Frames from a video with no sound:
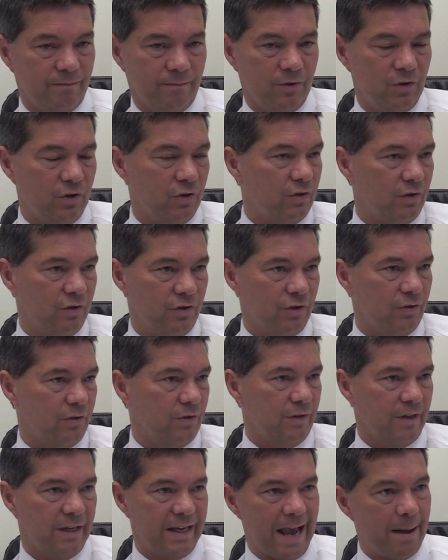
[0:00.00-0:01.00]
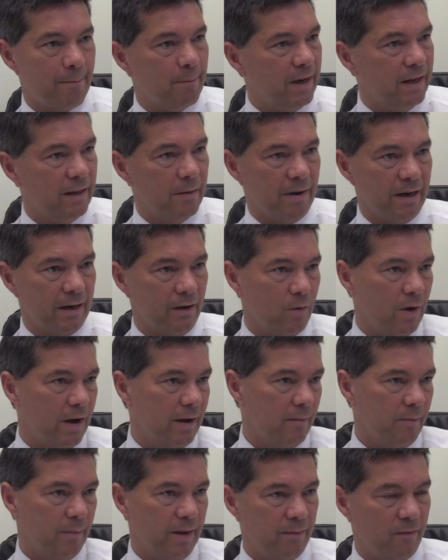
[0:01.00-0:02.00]
just gambling the money away
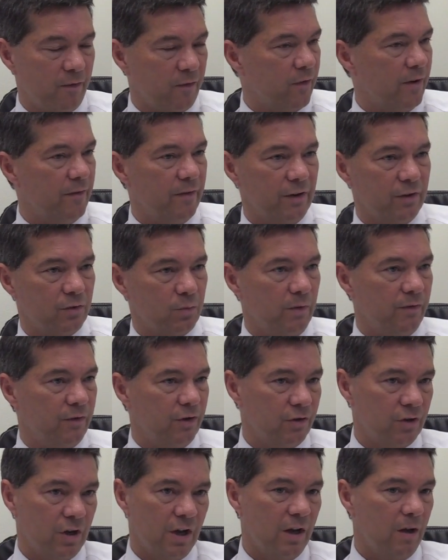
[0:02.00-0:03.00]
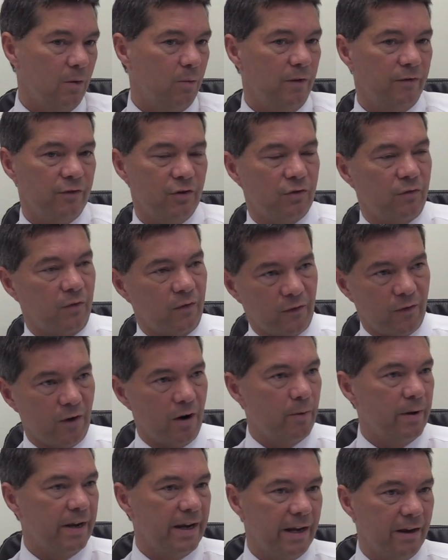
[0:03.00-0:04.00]
and being frivolous with just
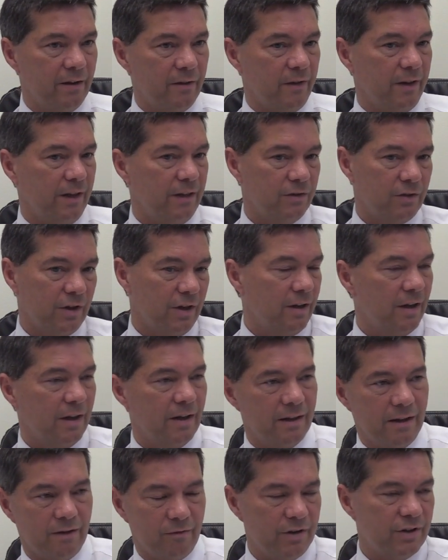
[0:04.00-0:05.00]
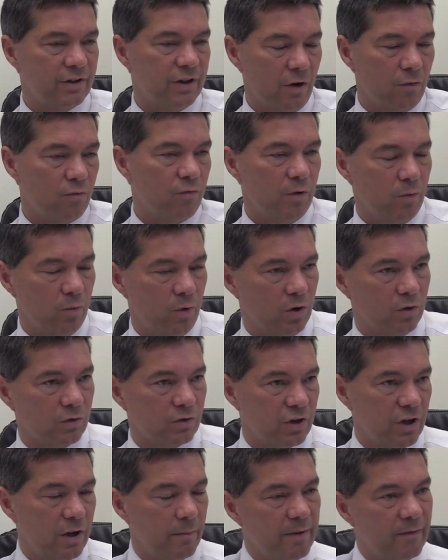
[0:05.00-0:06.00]
throwing it at things, that there is no real
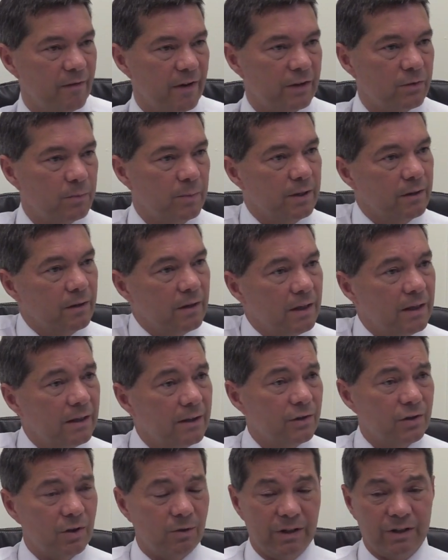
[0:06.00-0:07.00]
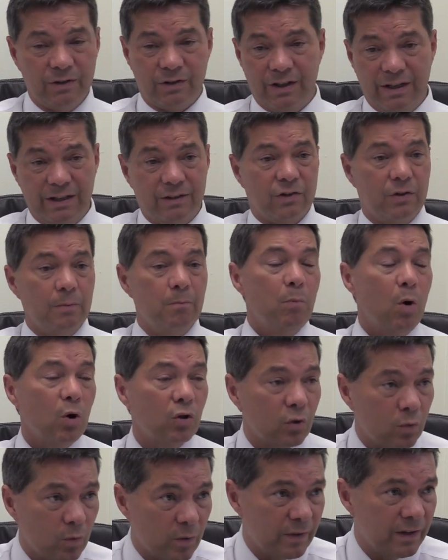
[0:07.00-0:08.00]
long-term investment. So listen, it's the
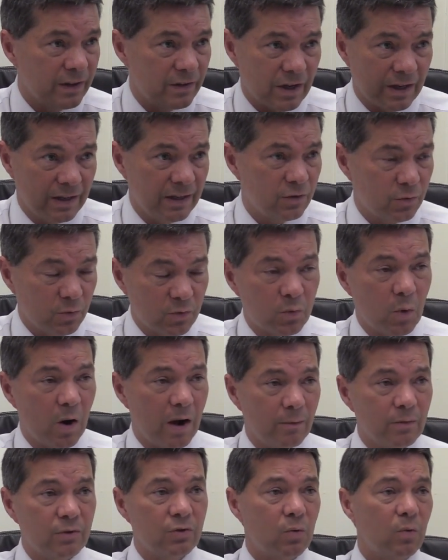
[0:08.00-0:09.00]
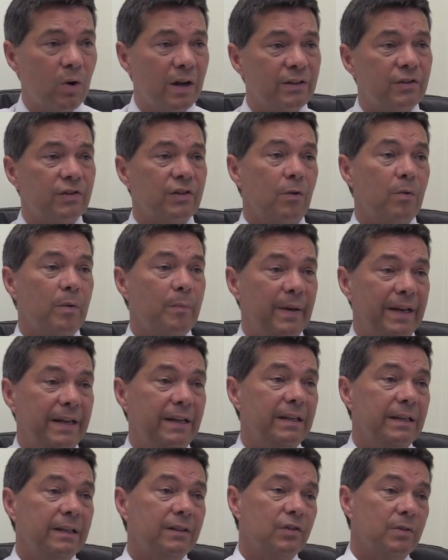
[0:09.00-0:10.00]
model, and this was why it was always so
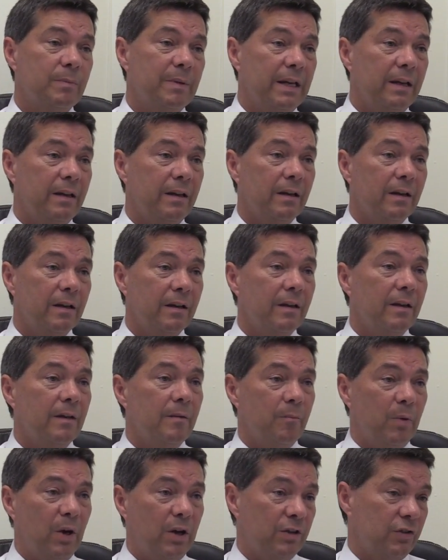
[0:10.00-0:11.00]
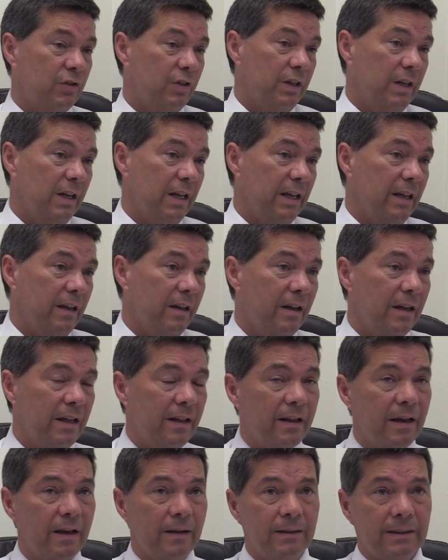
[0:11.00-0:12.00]
appealing to me personally,
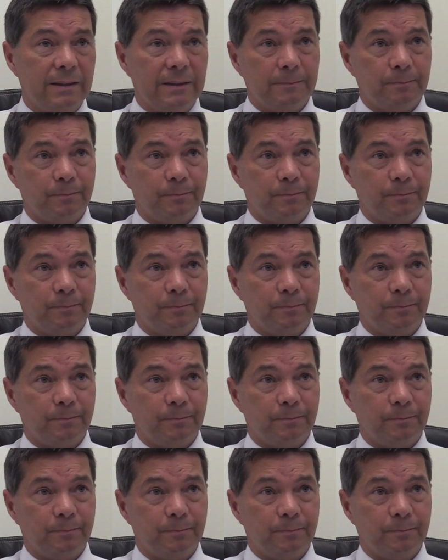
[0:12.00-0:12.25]
in that